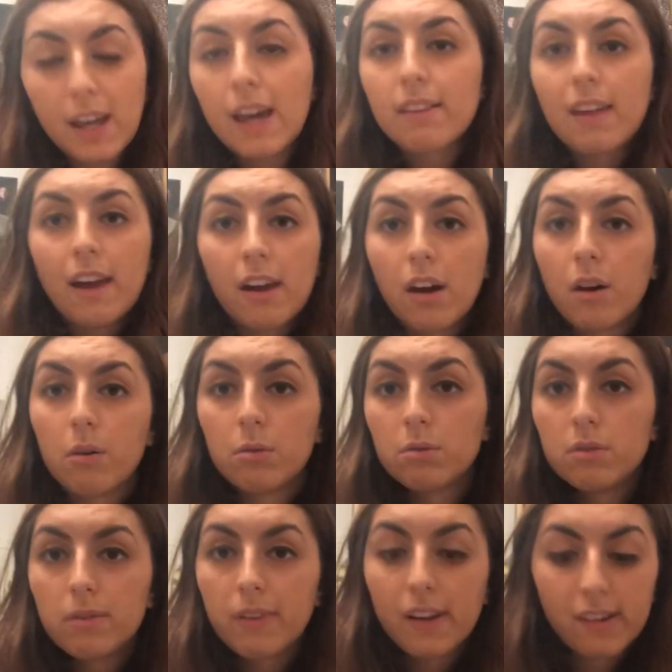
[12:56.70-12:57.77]
yeah, they are
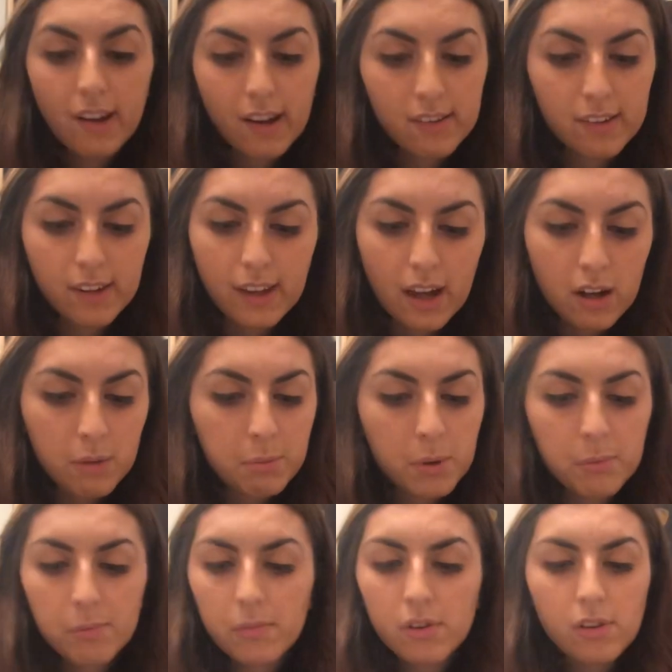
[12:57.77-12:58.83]
all fantastic
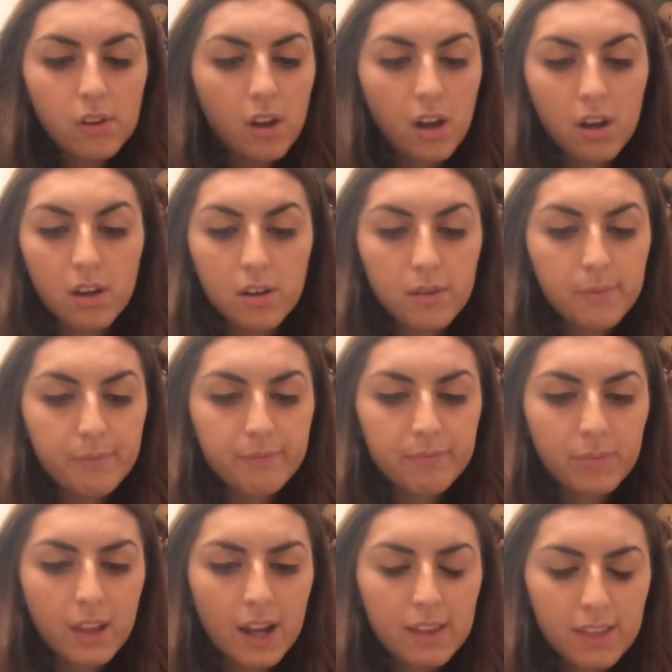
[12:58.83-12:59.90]
albums.
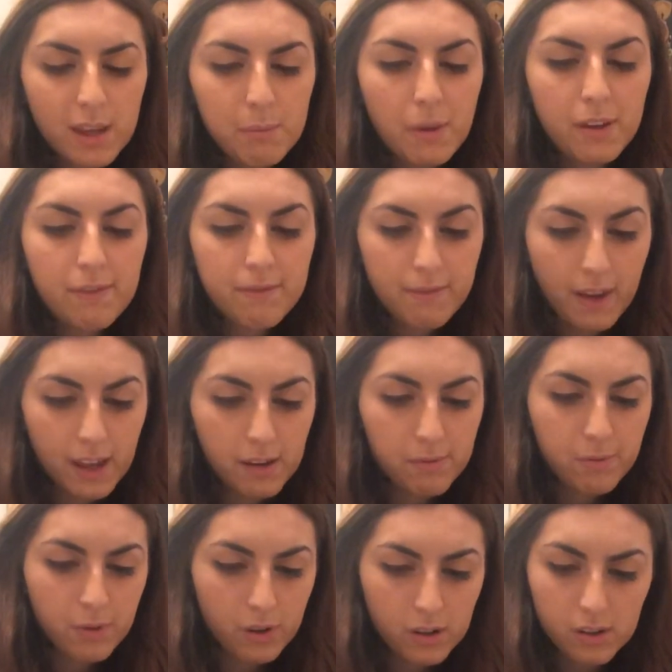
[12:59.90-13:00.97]
I think my
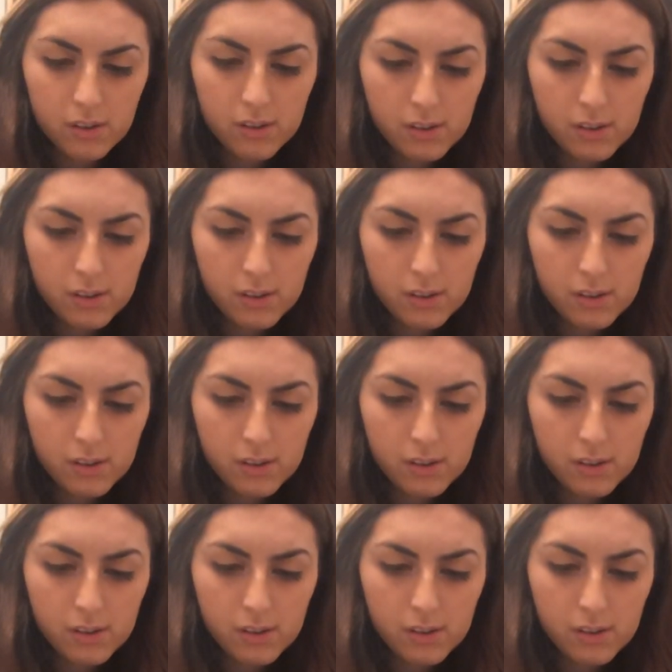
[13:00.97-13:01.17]
favourite